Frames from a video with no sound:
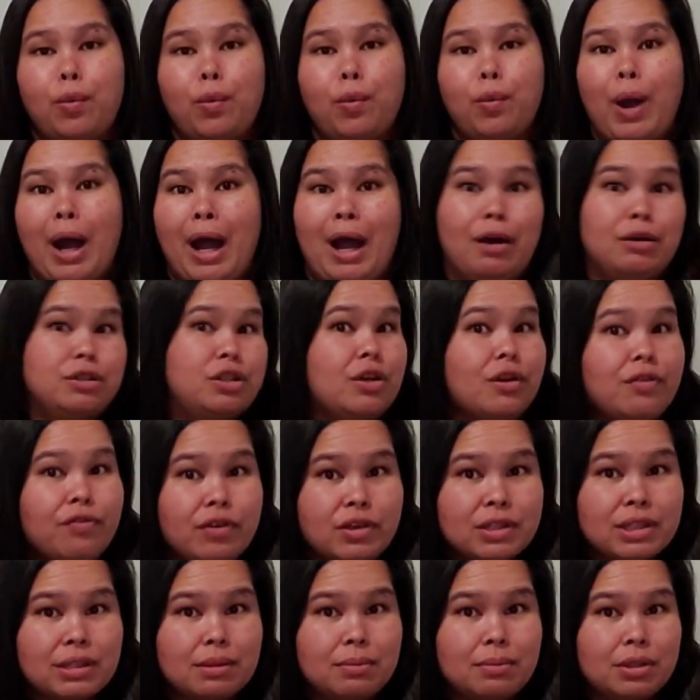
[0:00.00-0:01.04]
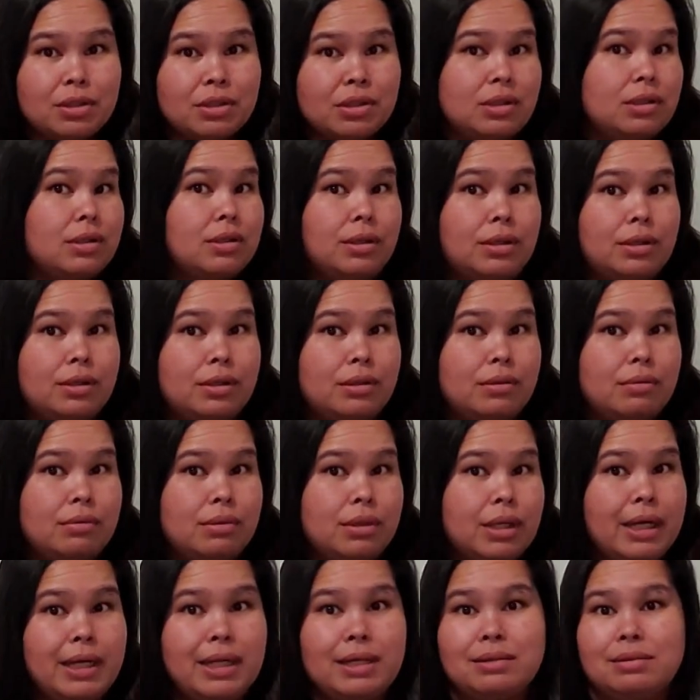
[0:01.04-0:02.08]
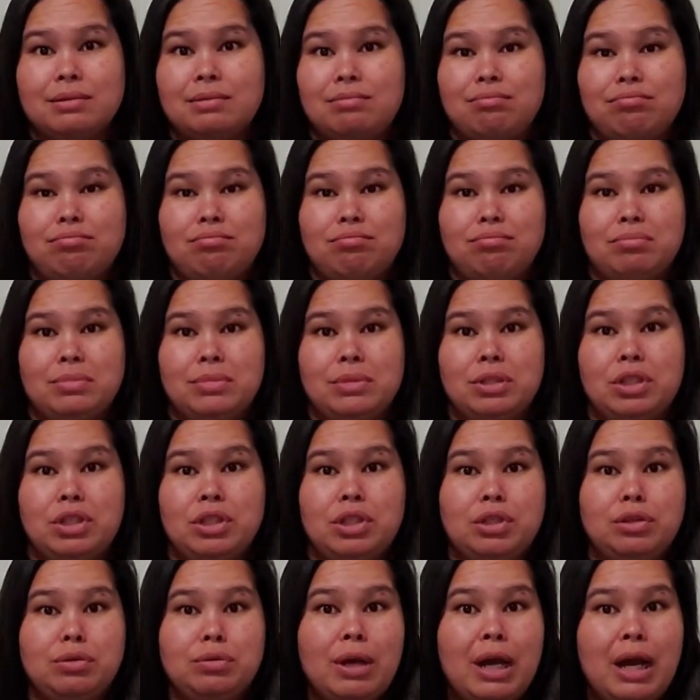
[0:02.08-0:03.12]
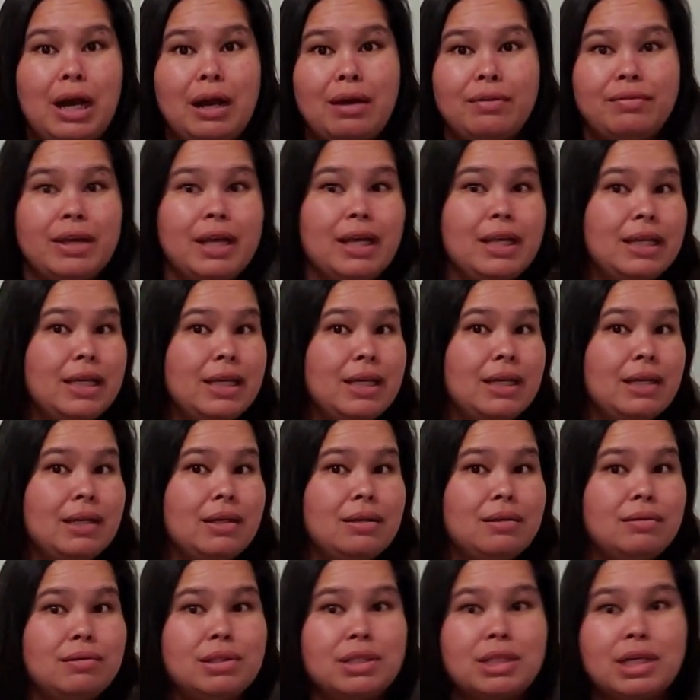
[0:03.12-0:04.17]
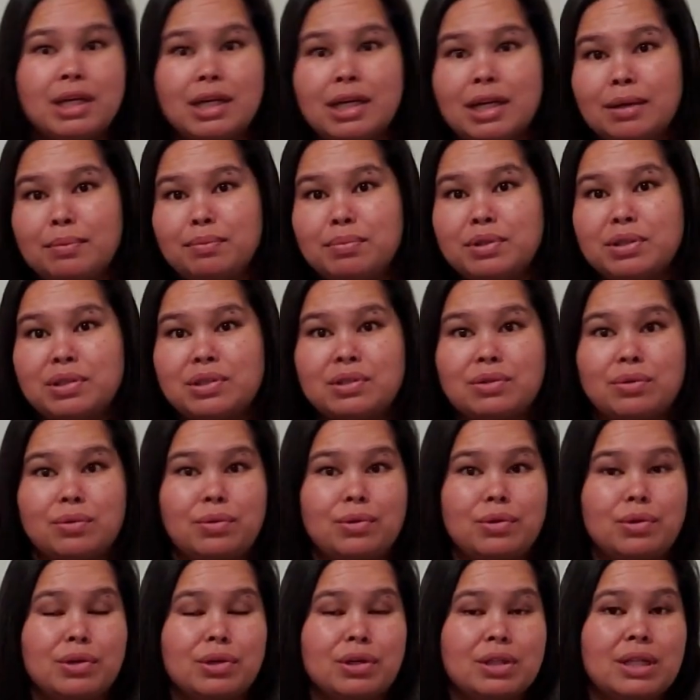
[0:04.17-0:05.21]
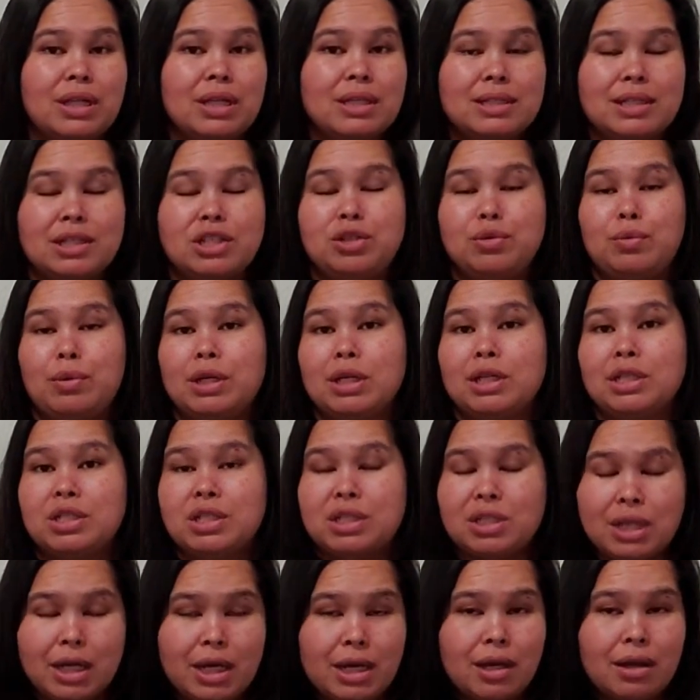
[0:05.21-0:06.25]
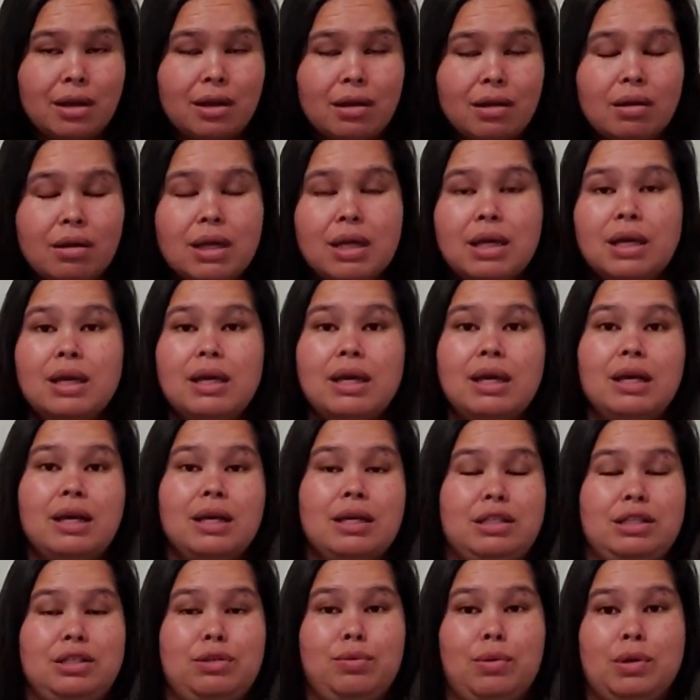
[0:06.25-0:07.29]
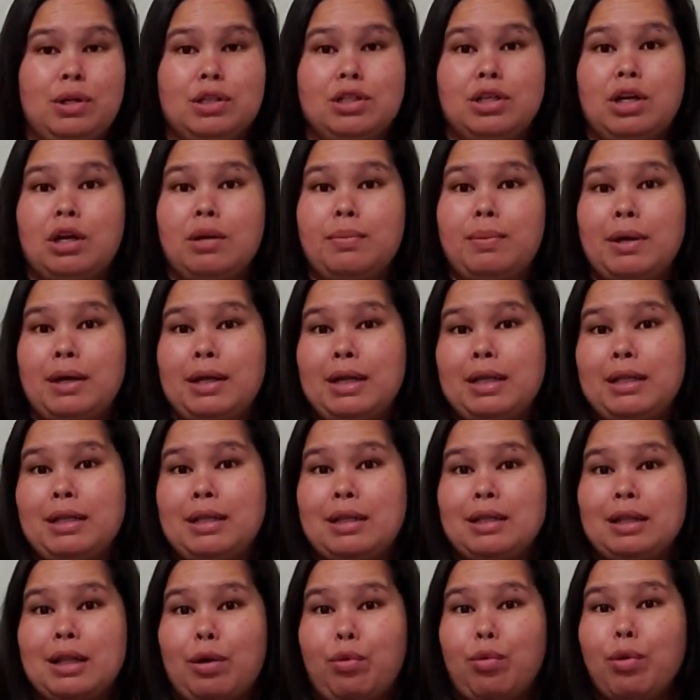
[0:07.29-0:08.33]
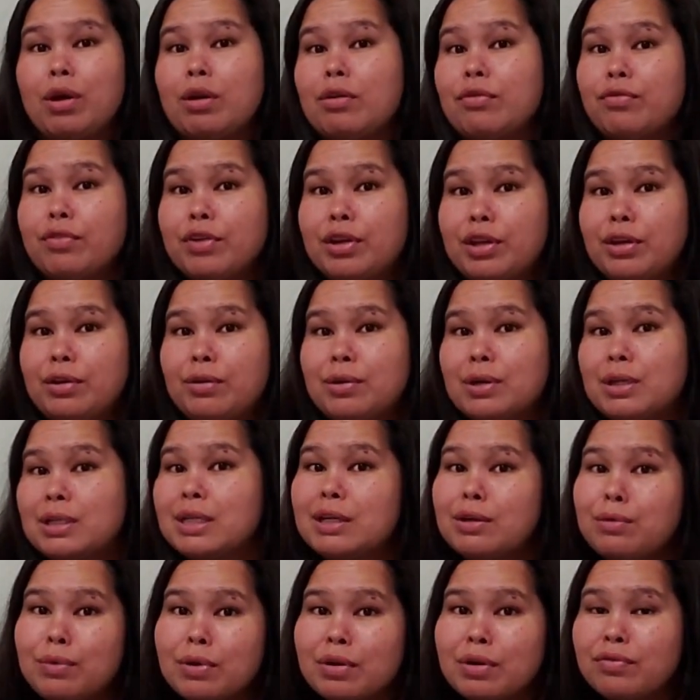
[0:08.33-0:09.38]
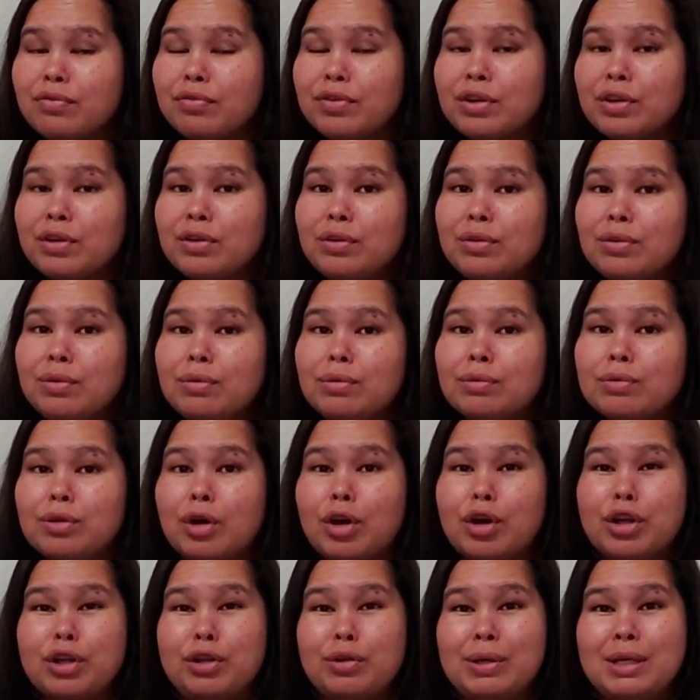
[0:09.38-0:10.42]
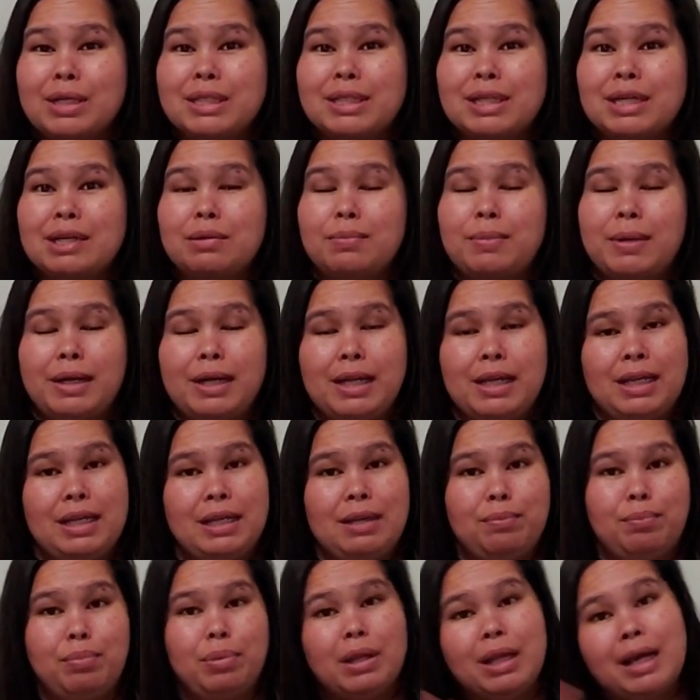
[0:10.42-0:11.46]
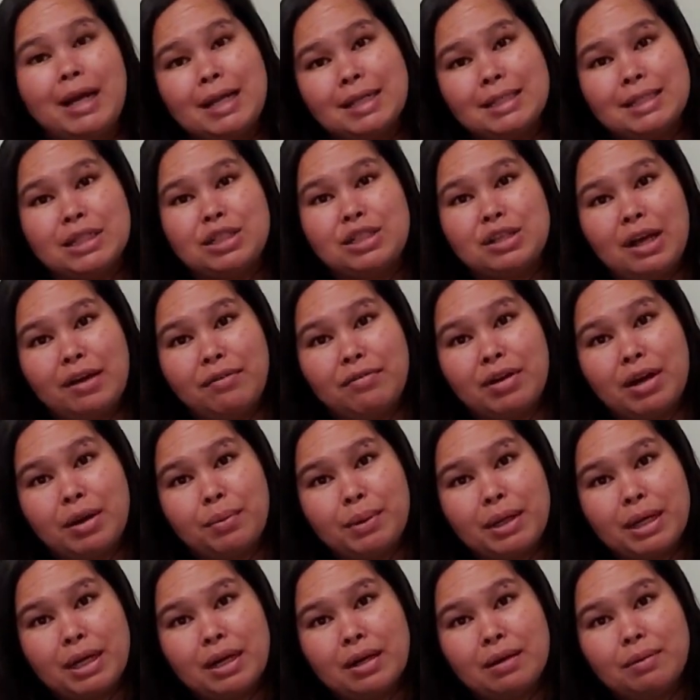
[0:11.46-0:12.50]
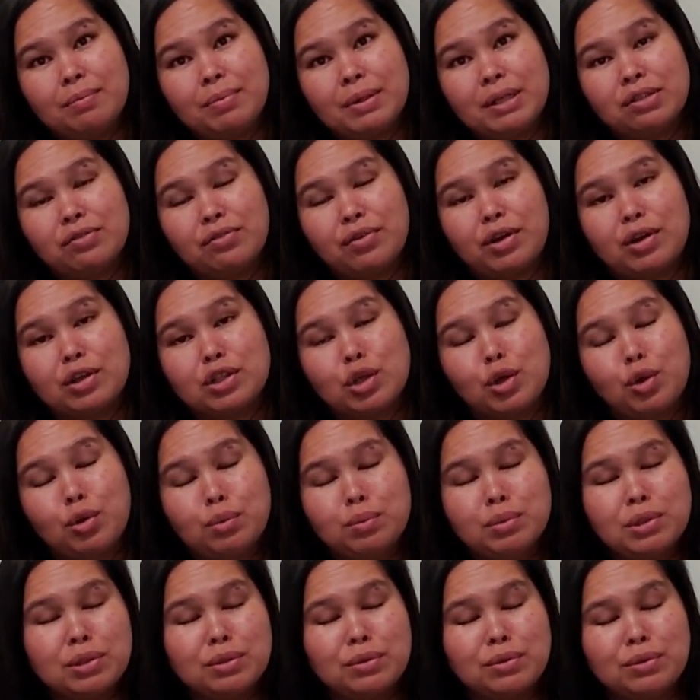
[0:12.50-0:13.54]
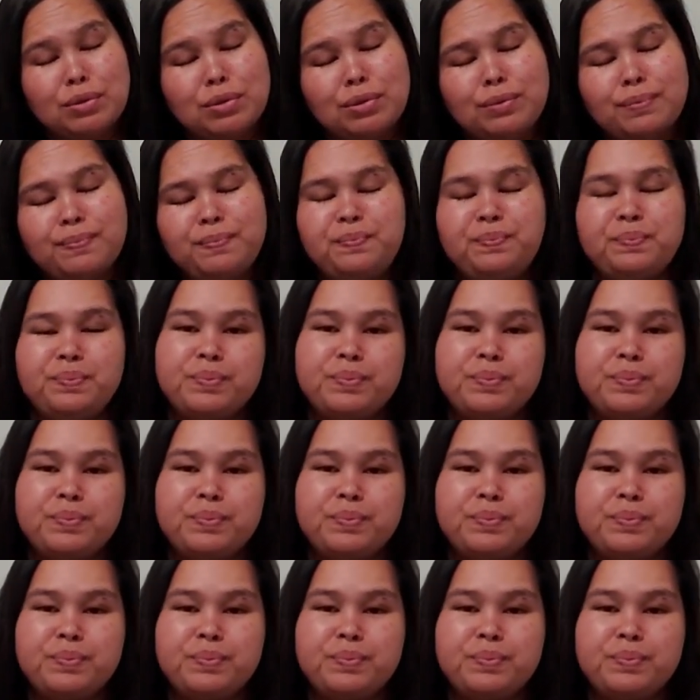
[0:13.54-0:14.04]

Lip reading: how'd your first semester go? Like, do you have any tips or things that you want to share? You want to talk about anything that worked for you or didn't work for you? Are you excited about any plans that you have coming up as far as homeschool